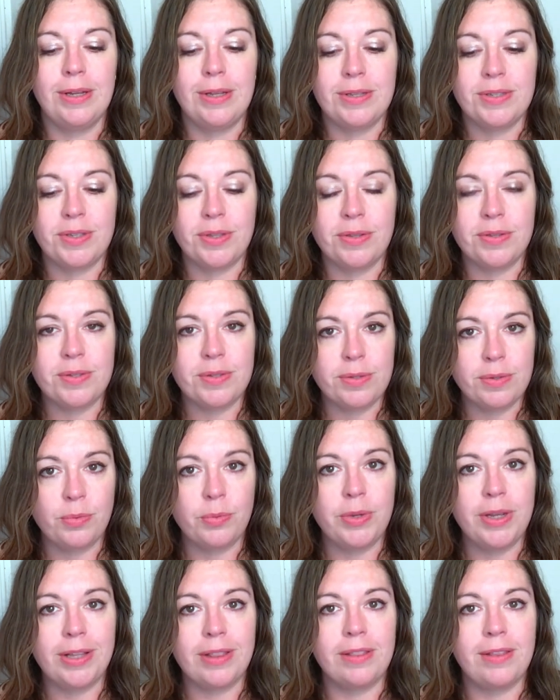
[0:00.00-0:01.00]
So this is the
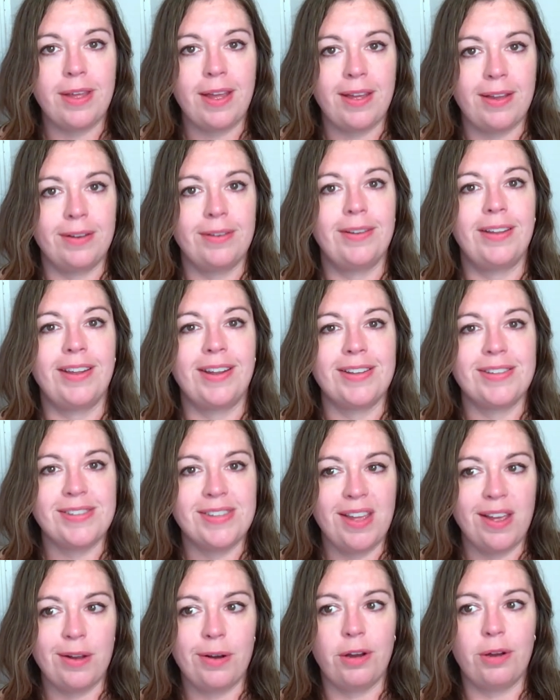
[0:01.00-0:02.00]
week that, like I
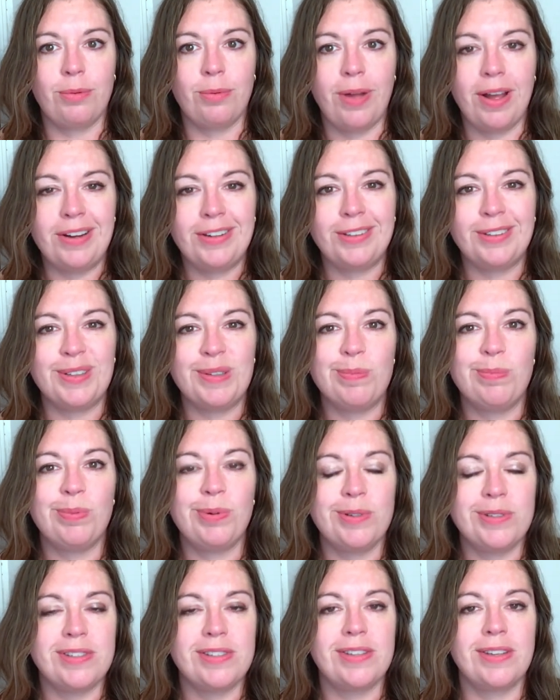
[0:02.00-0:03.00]
said, ironically
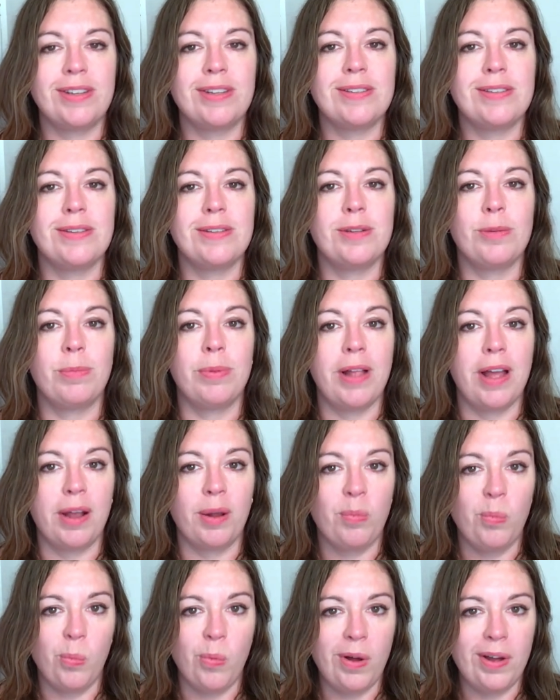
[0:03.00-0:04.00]
puts things into
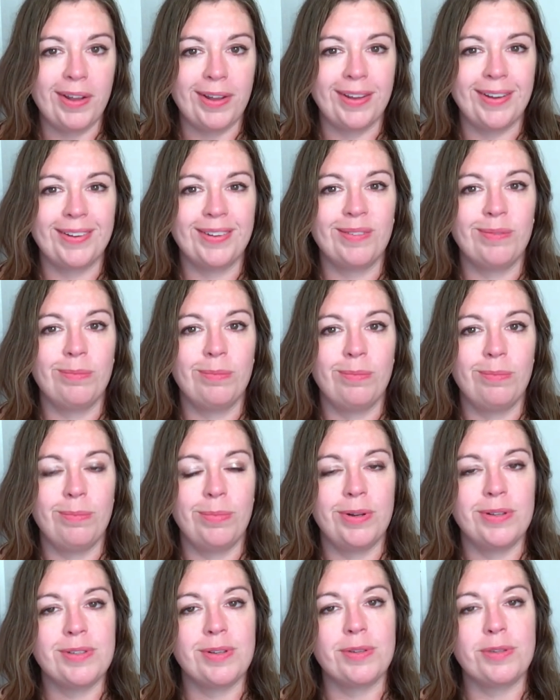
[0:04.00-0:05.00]
black and white.
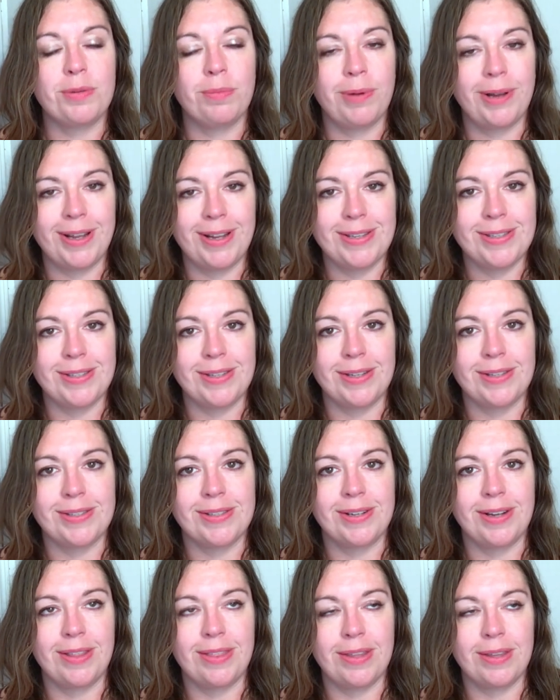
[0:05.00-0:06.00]
But it's also
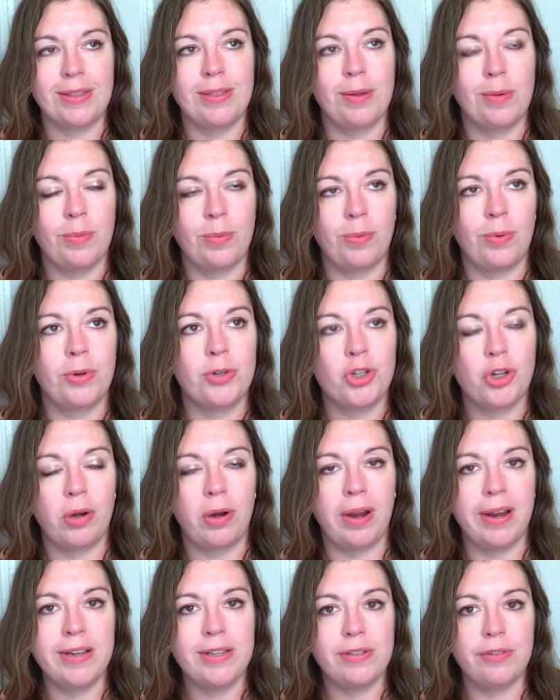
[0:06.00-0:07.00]
Pisces. And I think that we're
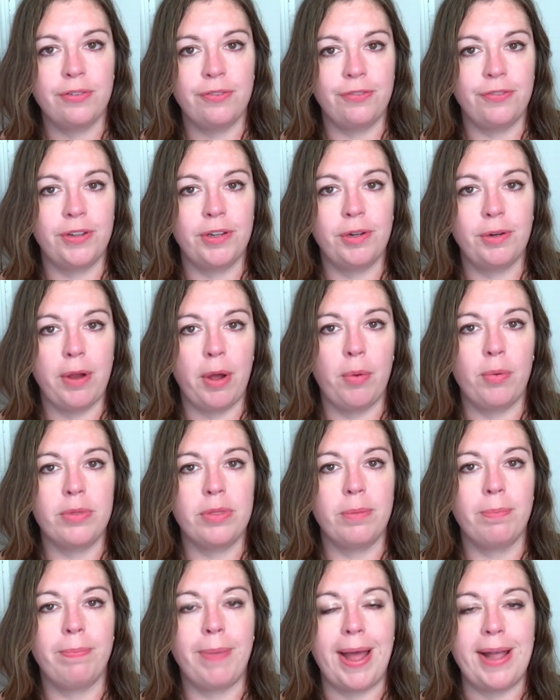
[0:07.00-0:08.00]
trying to figure out
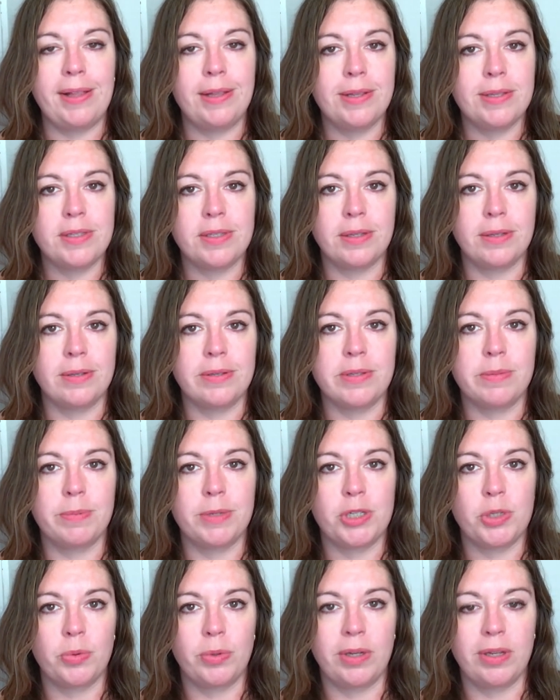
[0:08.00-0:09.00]
what the balance is
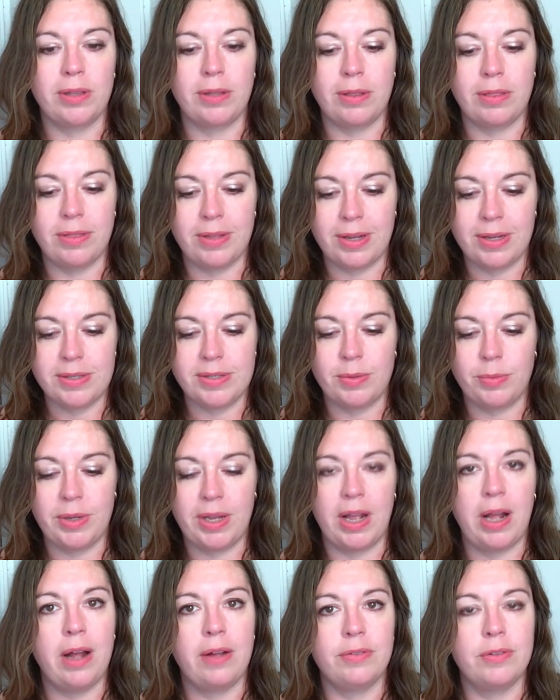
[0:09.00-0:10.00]
between the things that we
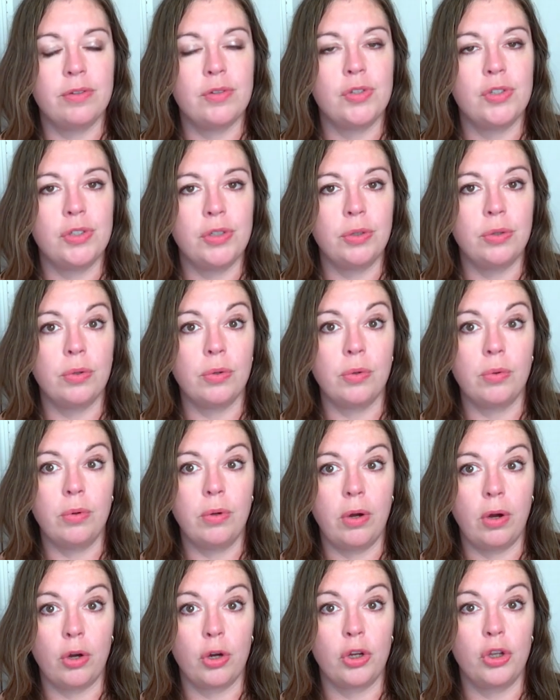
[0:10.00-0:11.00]
have to
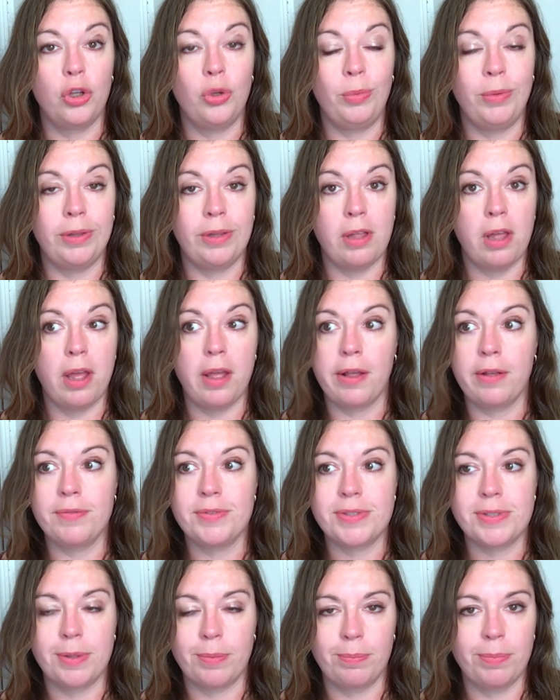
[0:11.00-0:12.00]
do, our human
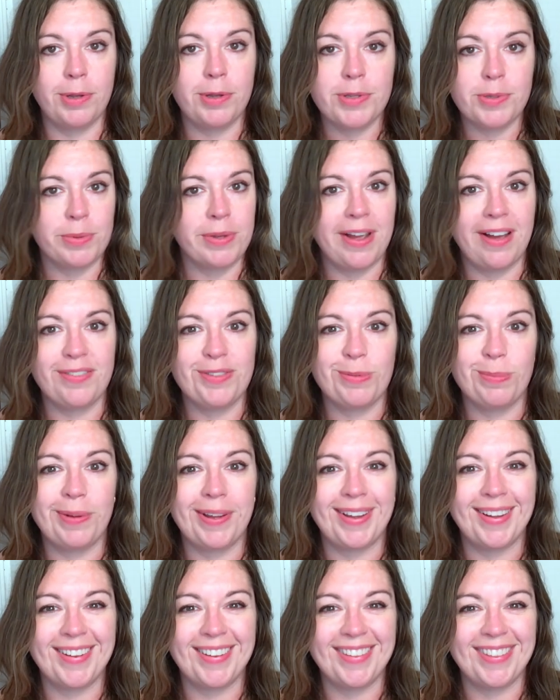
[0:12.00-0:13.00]
lives, the bills we have to
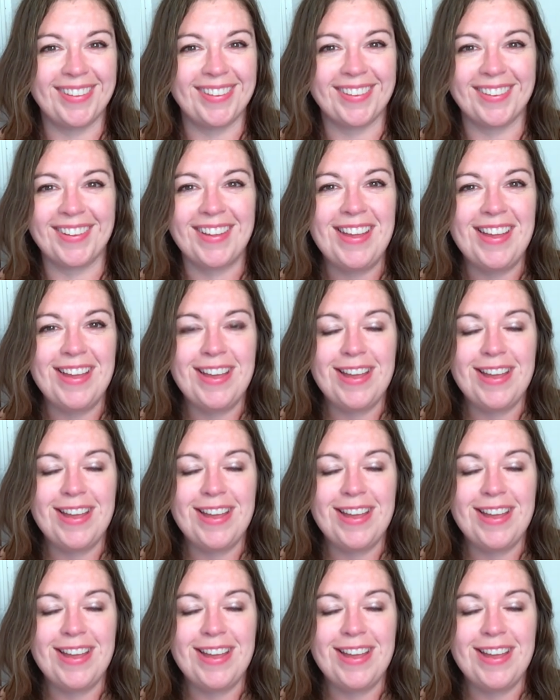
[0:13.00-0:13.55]
pay, the,